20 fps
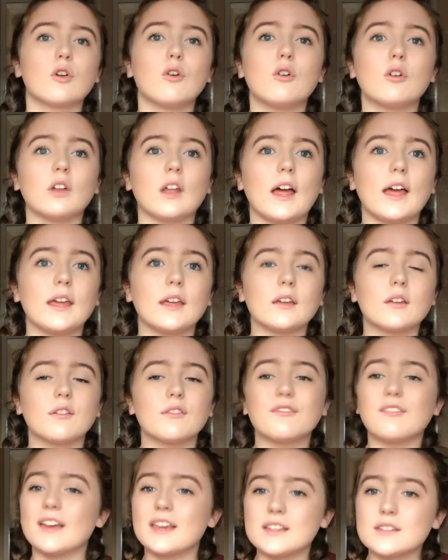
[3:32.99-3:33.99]
or like
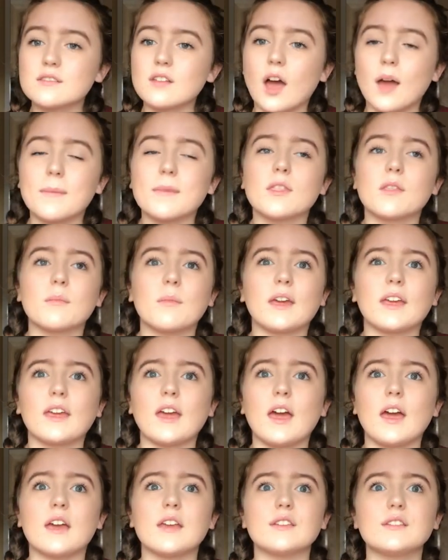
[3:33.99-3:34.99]
FaceTiming them, I
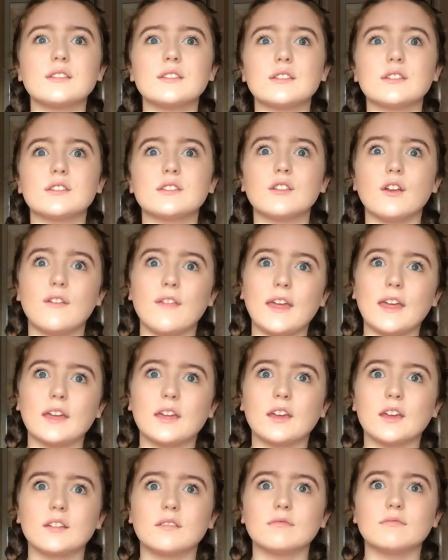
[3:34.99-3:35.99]
guess, so they
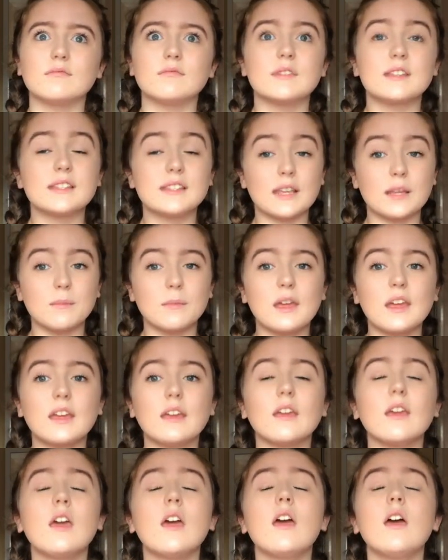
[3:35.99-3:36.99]
can see me.